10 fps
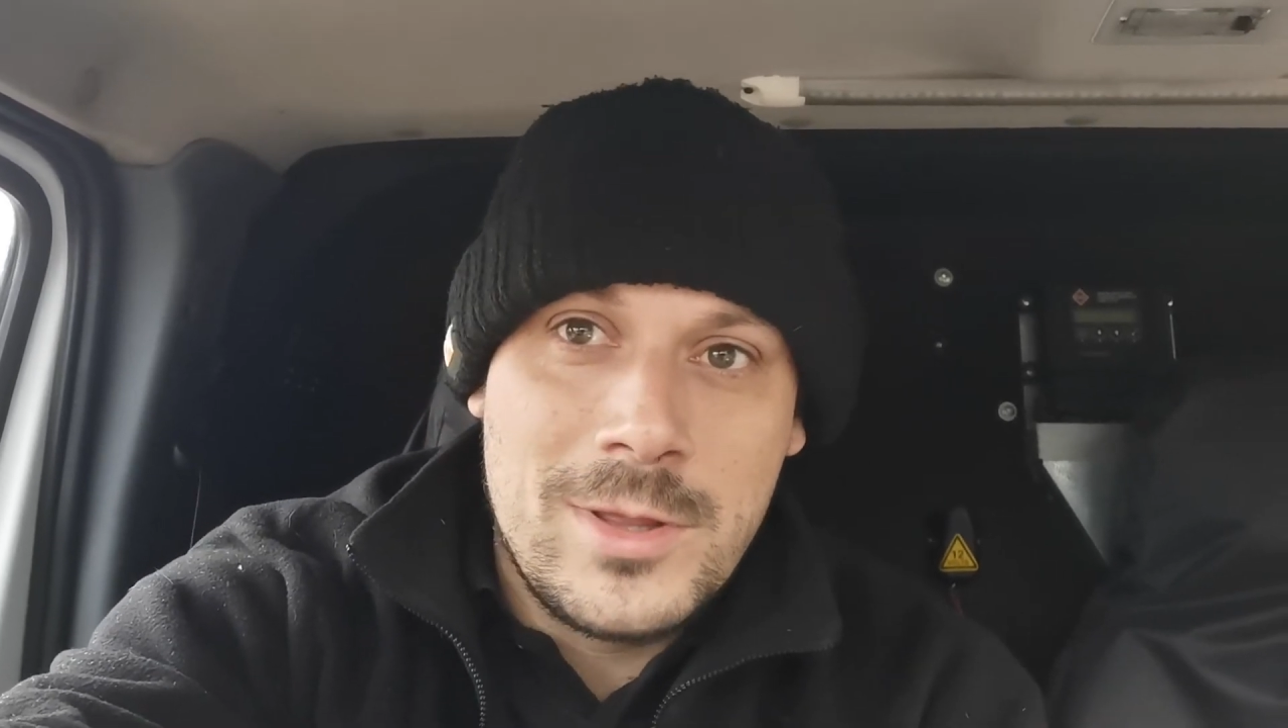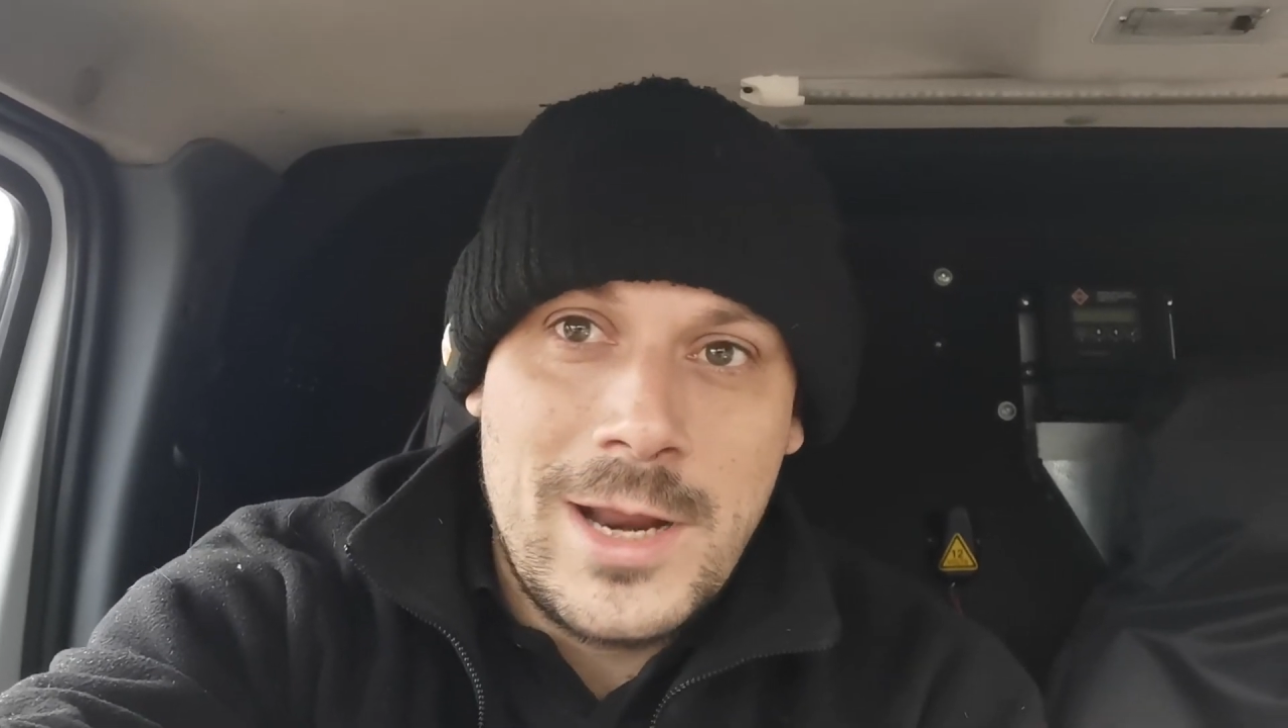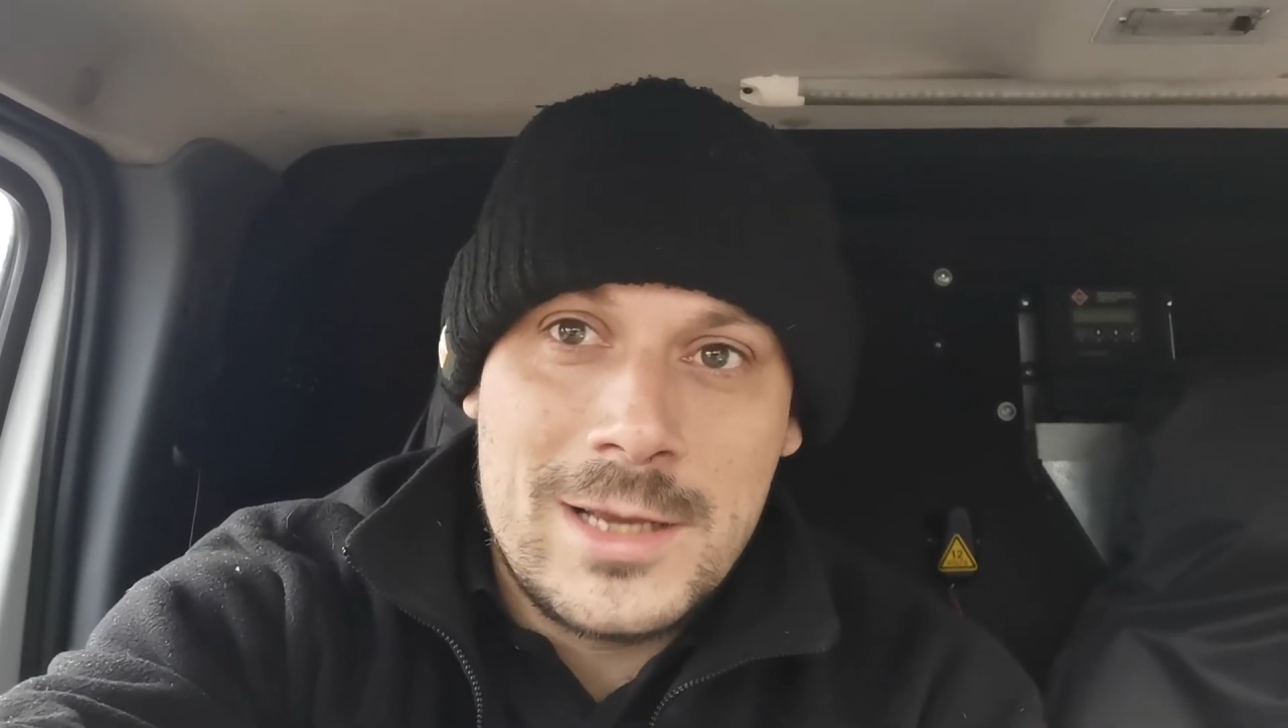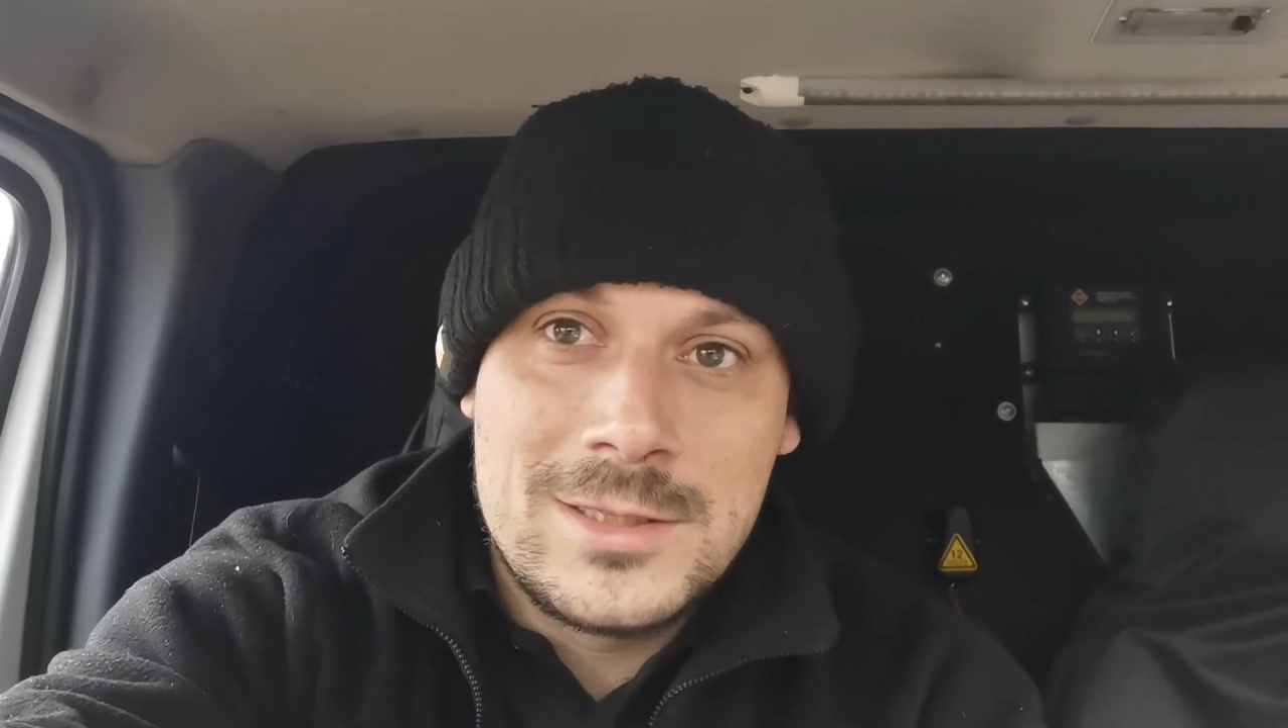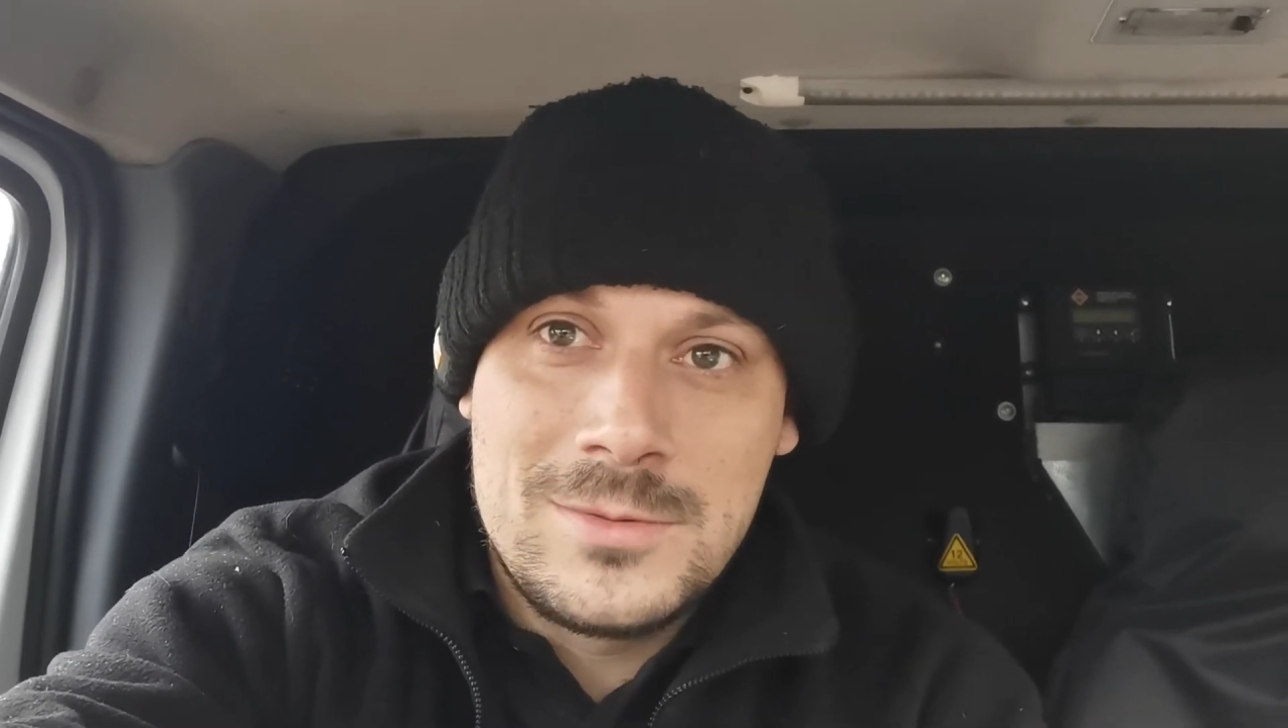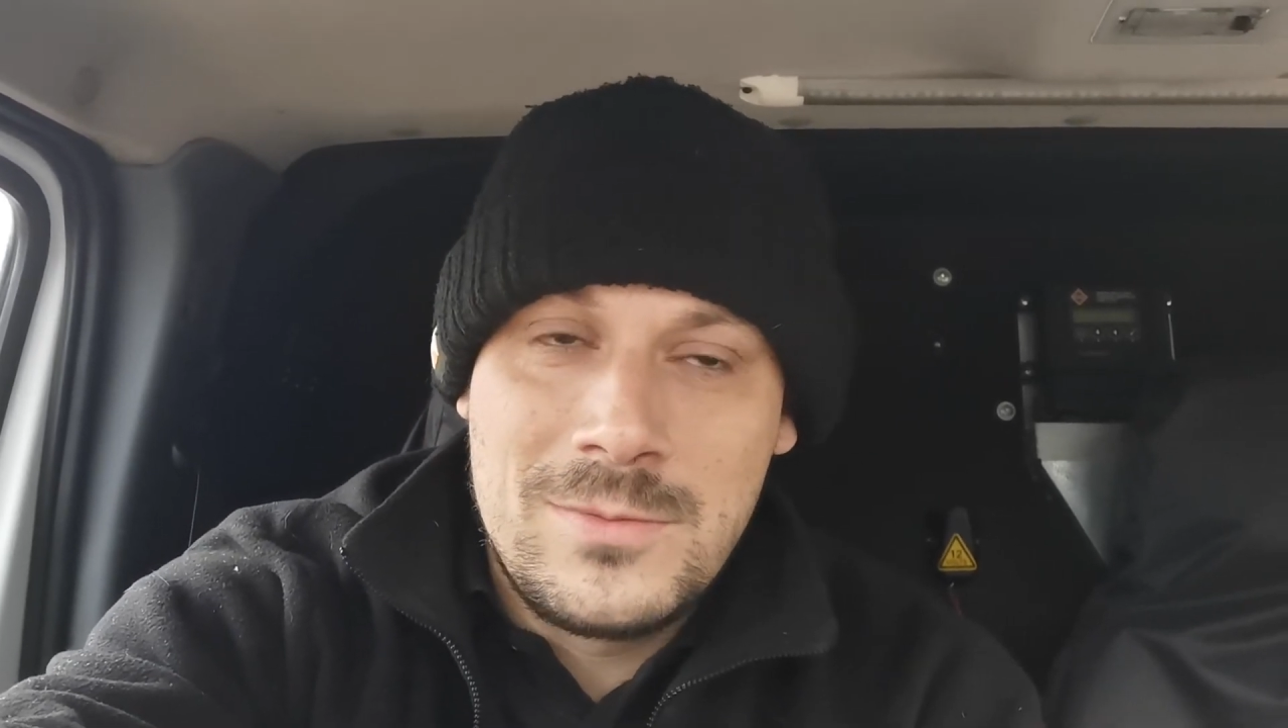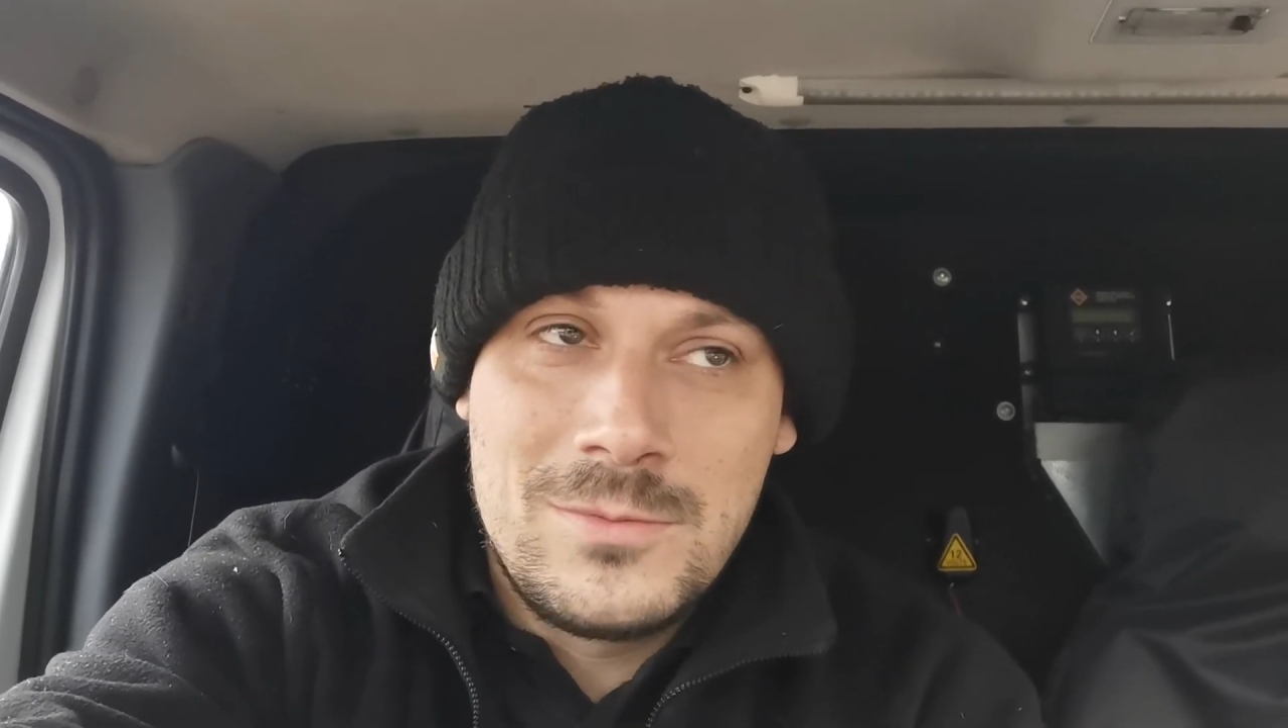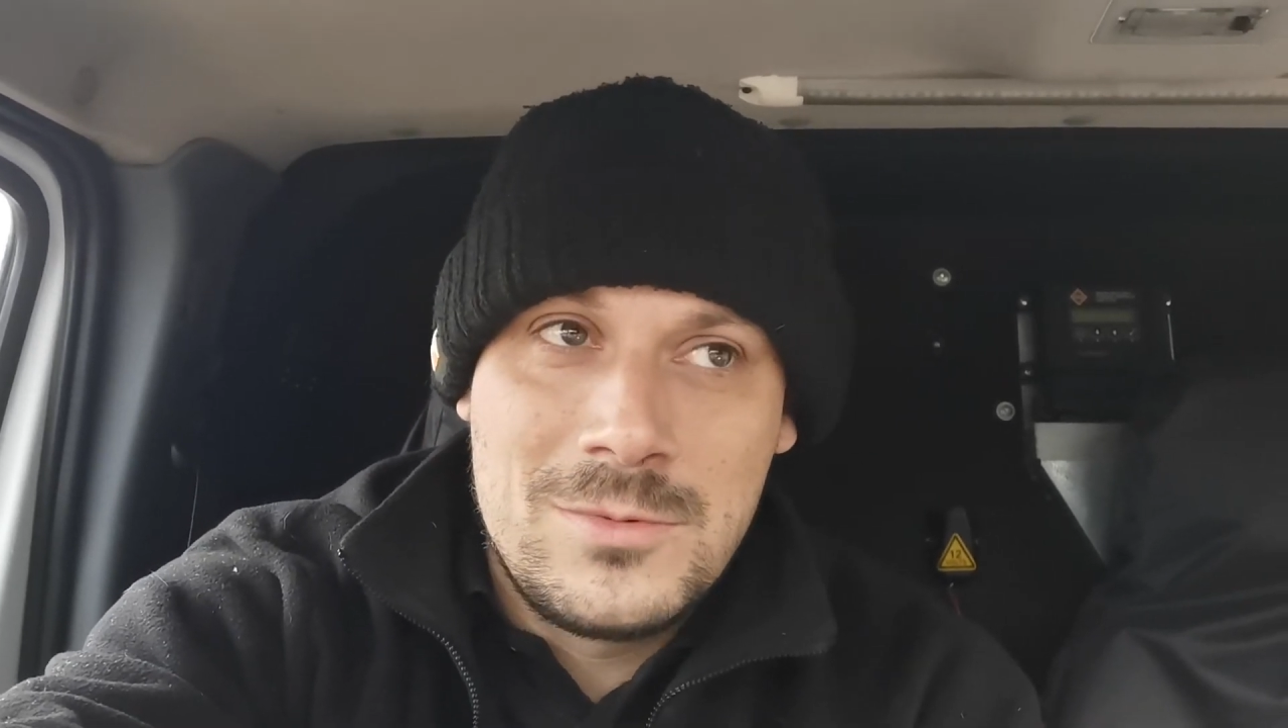in the next